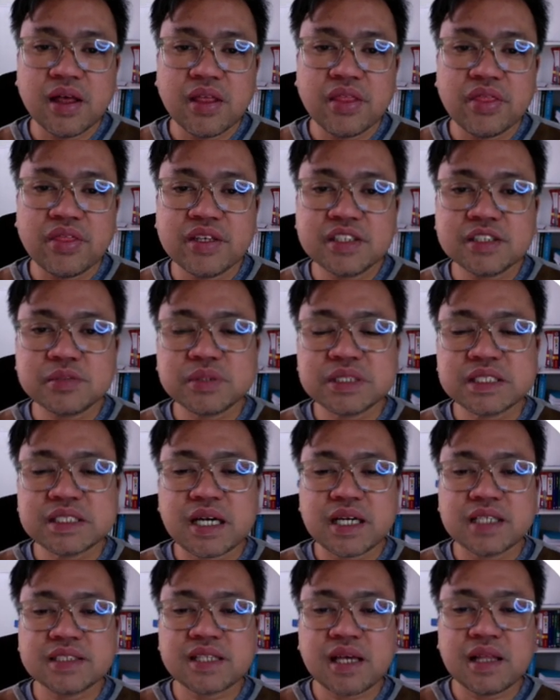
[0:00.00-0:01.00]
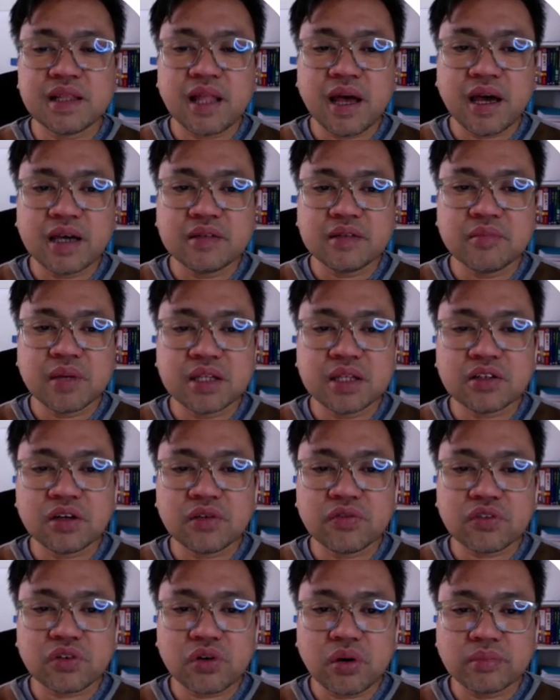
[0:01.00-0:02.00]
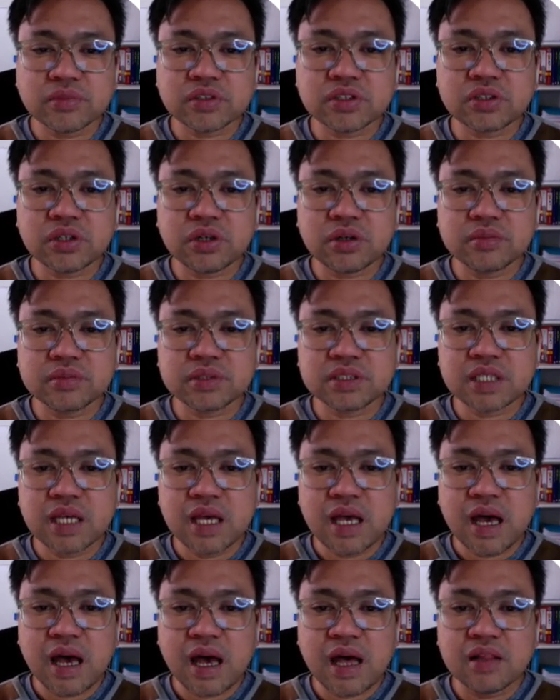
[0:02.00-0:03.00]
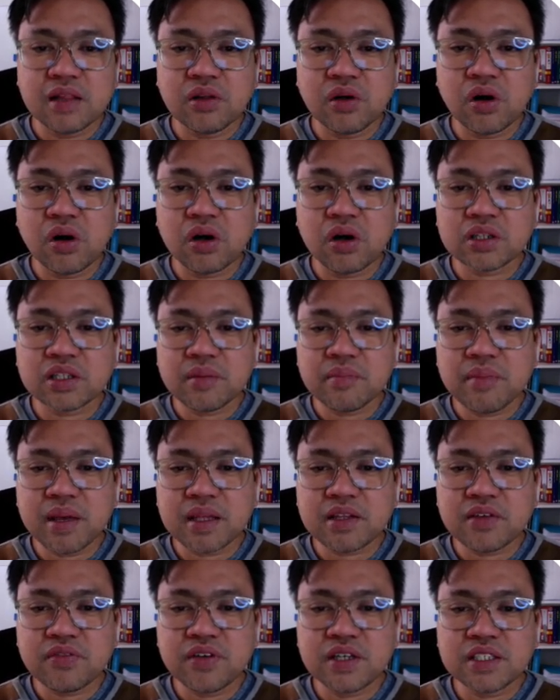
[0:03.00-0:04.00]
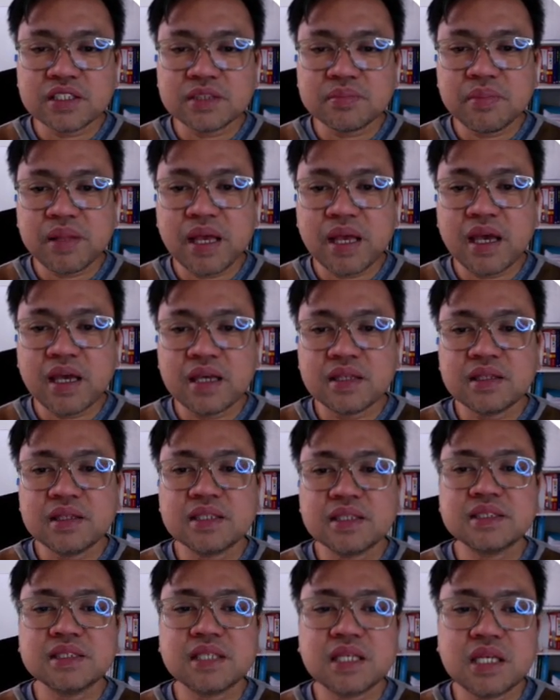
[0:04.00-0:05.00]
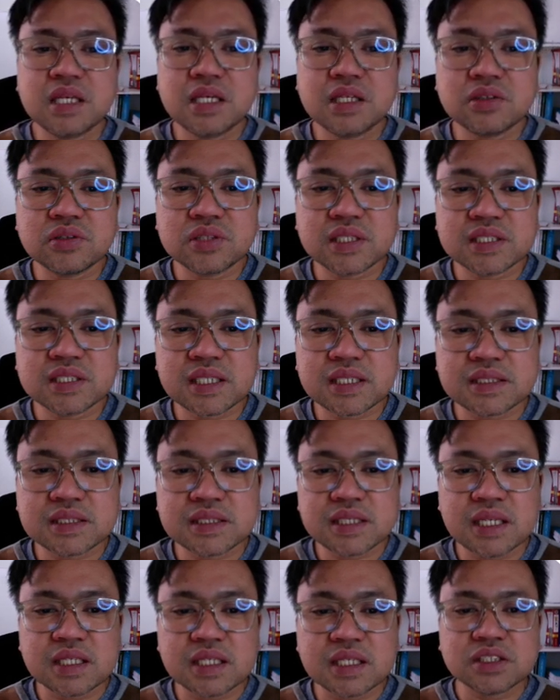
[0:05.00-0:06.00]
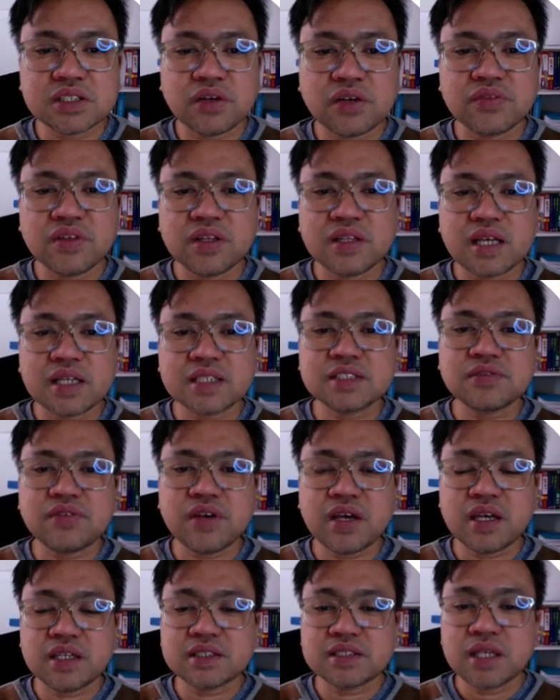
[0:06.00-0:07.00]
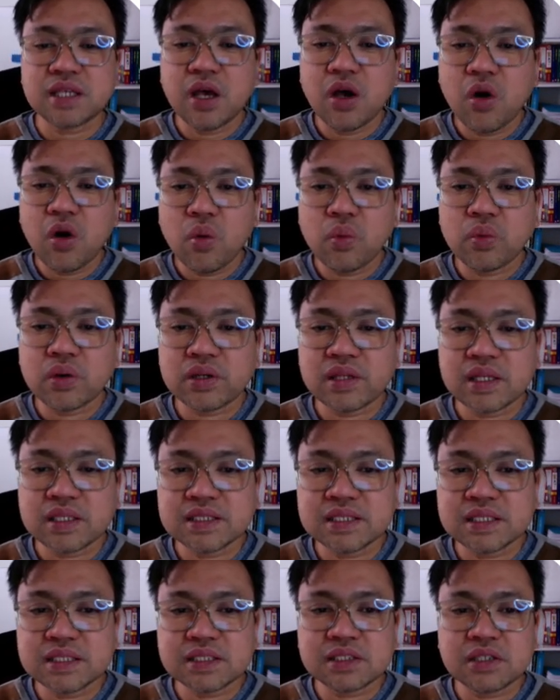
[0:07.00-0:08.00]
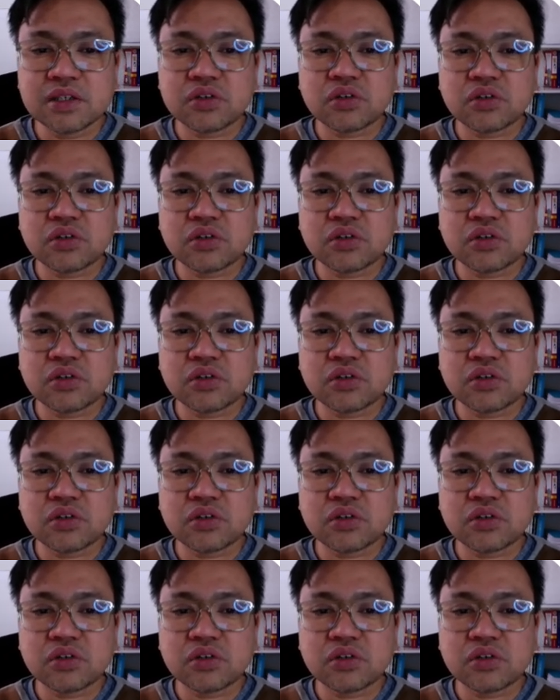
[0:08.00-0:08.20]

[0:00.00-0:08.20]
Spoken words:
This precise alignment of chromosomes along the metaphase plate is key to the success of the next phase, where the sister